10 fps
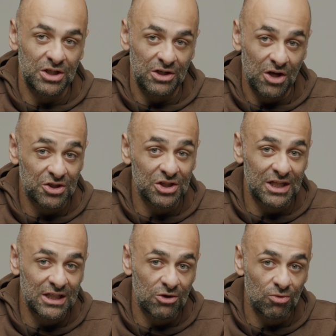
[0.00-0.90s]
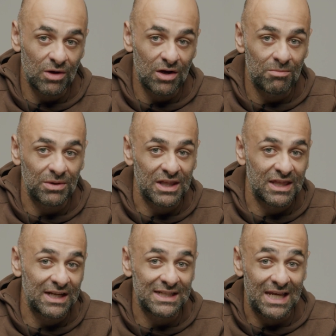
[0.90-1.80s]
to not just his career, but the
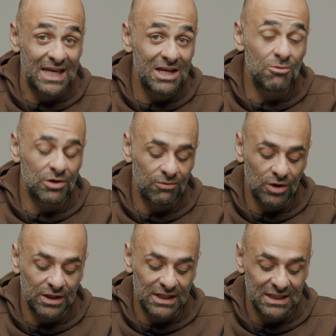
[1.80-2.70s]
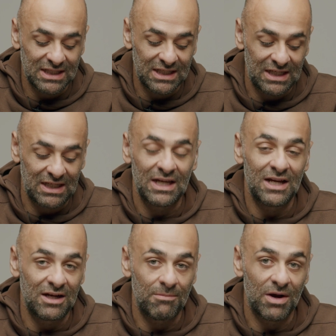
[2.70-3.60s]
things he would have wanted to see
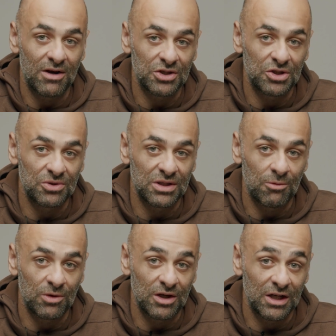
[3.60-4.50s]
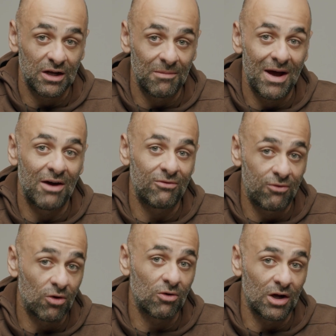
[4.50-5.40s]
in a pair of shoes that were going to come out
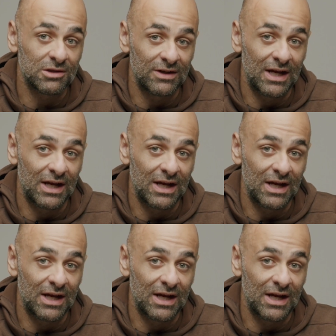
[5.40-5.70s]
for CrossFit